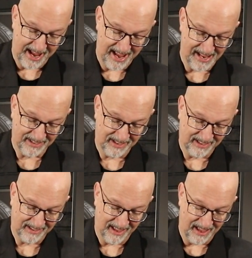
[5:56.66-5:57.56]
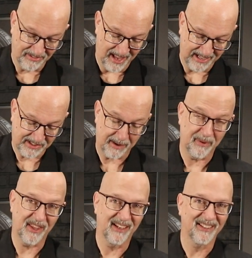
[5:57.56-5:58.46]
And unlike some
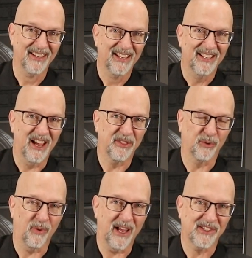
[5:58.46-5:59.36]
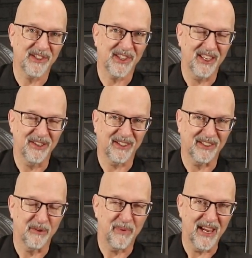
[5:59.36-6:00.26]
of the other watches that you
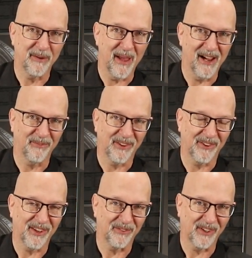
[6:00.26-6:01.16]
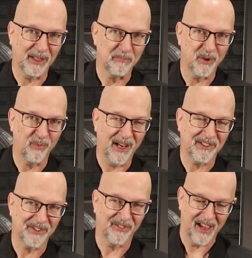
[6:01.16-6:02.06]
could debate about whether they're really
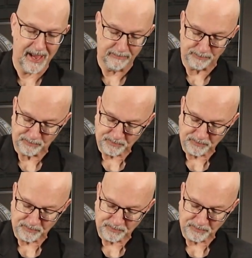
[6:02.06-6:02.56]
MoonWatches or not,